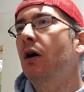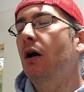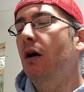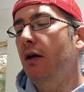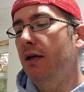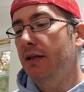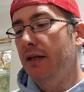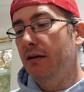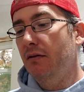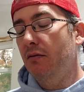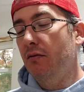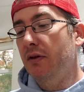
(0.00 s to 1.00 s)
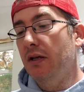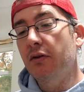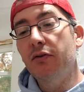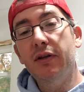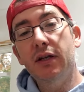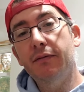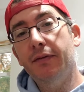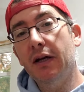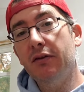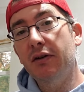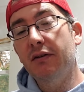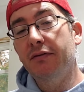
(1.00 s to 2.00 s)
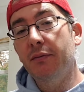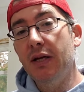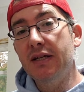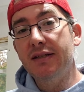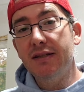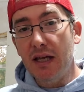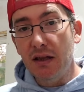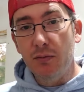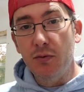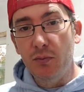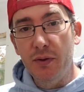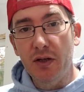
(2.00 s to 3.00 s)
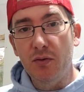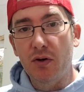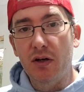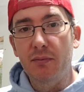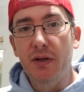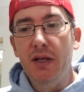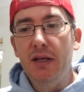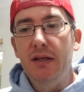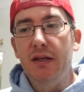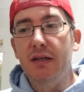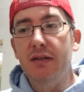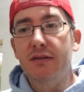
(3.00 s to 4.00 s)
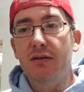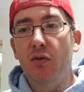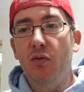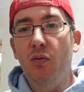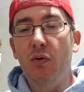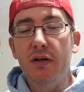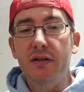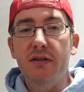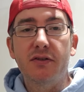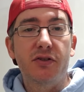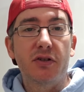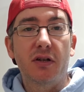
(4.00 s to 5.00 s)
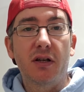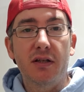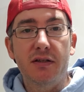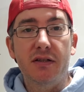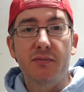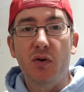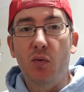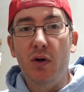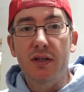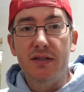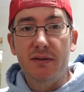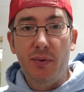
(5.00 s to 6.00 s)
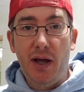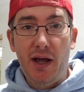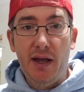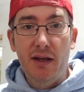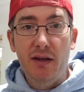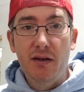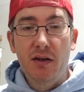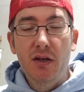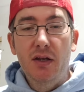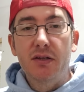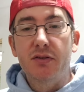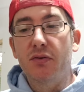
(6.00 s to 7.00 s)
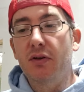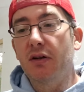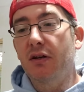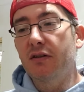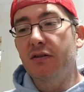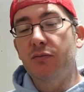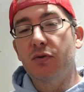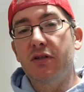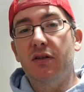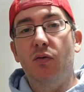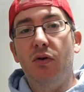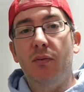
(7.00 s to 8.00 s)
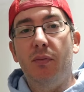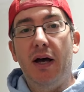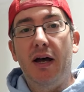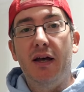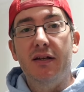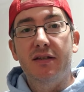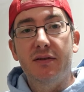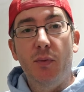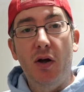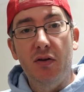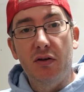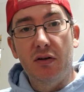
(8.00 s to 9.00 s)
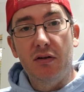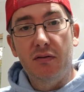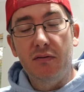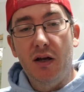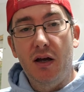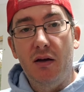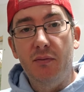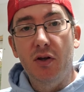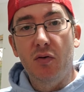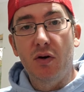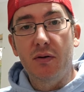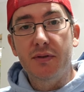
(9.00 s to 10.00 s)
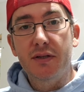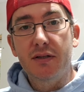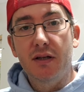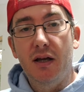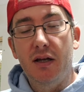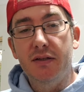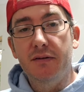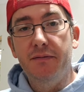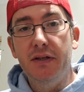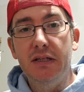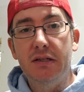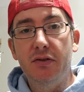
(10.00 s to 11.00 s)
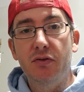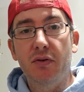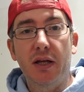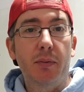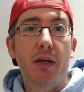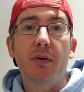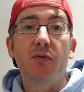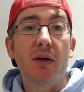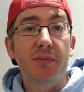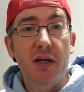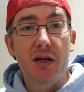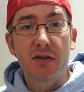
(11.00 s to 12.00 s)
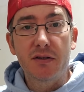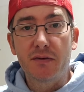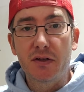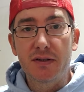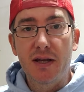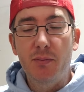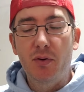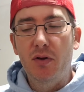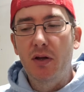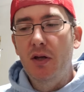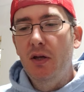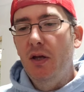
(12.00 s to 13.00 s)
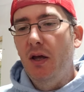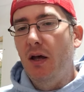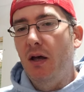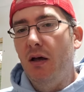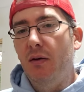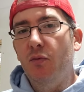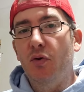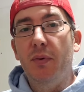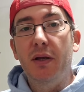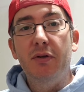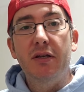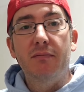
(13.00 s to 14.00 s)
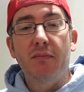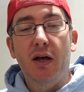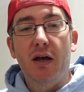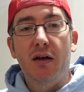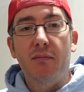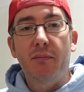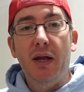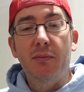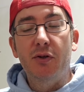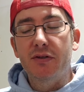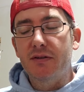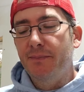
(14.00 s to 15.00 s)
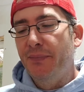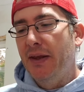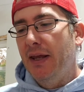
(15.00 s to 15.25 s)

And then the other thing to factor in from a sellable mealworm is what does your customer want to buy? So there are customers that want to buy smaller mealworms to feed to like baby reptiles, for example, or baby mammals.